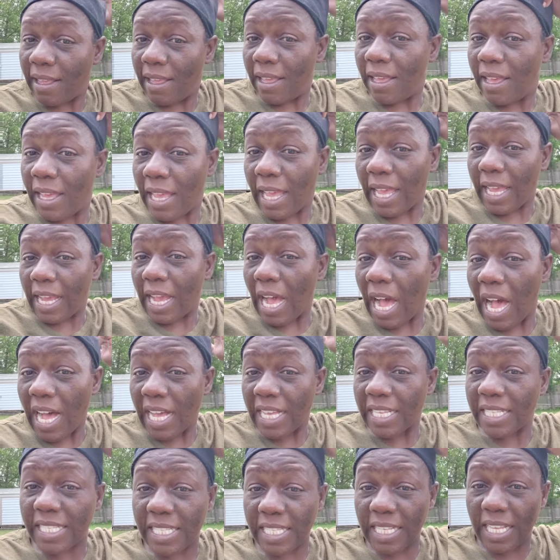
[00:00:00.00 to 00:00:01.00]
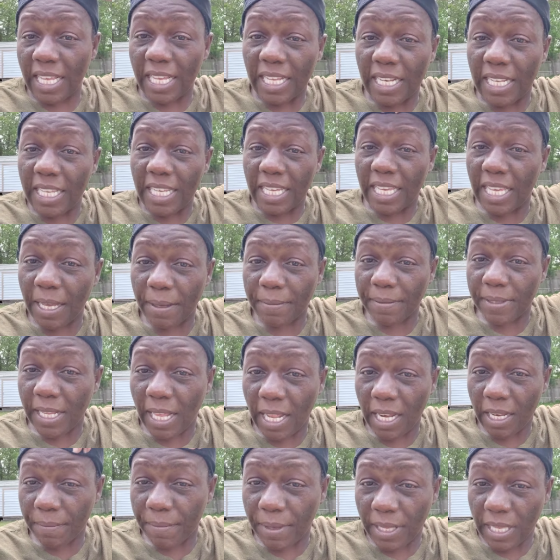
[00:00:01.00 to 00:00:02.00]
And God said, He kept
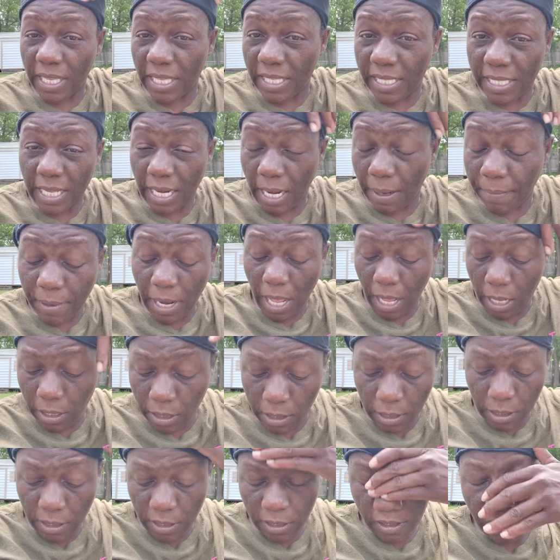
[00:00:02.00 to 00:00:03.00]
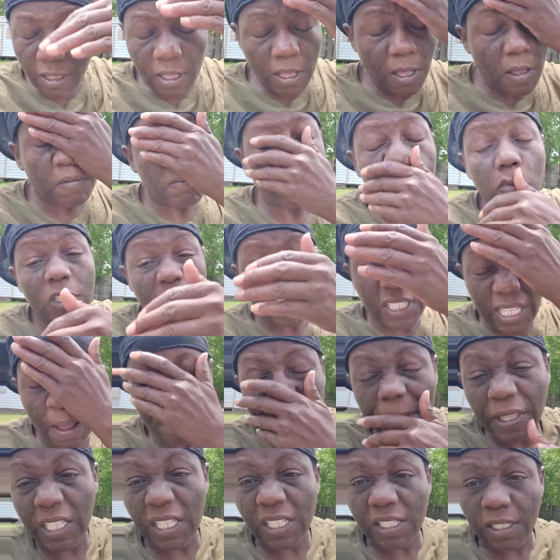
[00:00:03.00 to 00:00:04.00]
telling me, He said, I'm not going to
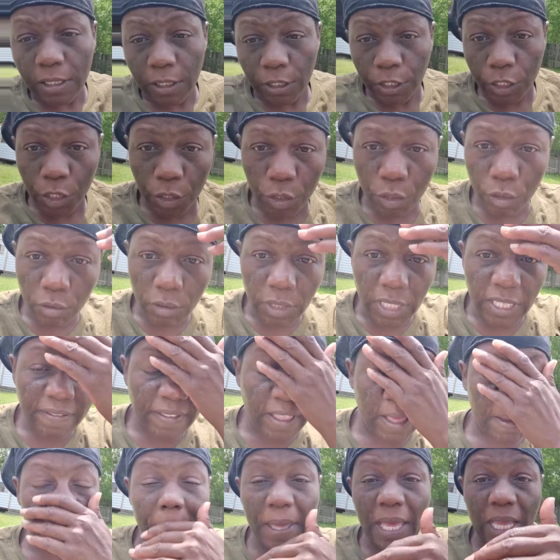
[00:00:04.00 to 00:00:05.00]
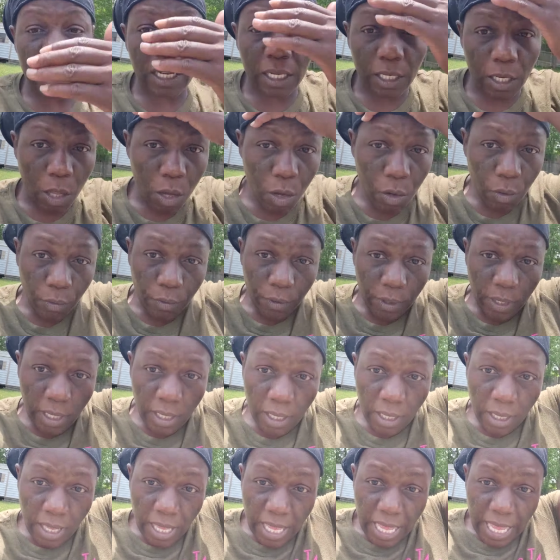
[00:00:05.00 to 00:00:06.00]
stop this until you leave that man alone.
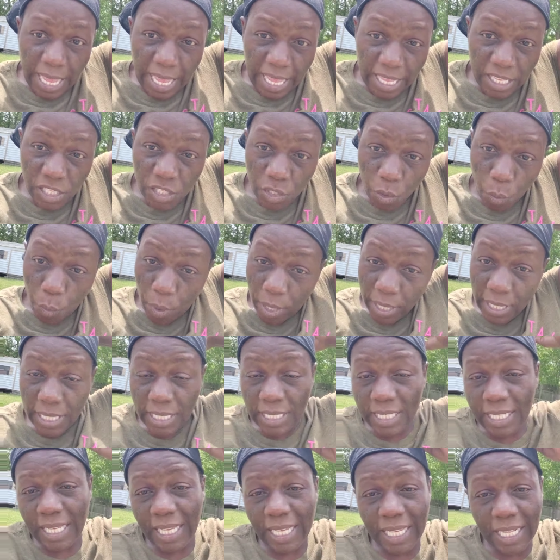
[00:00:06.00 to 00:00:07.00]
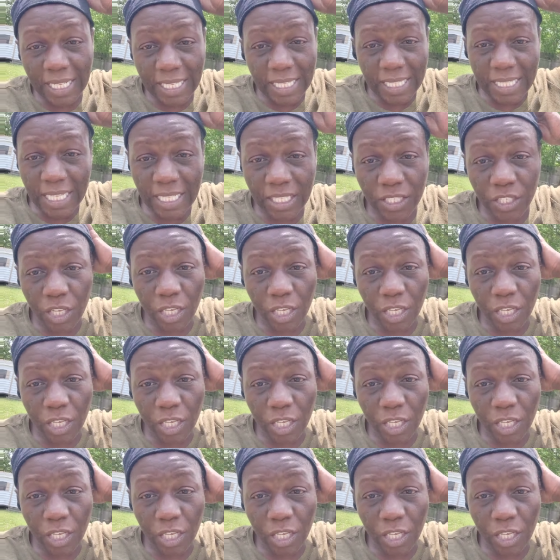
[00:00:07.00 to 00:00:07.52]
And so what He did is He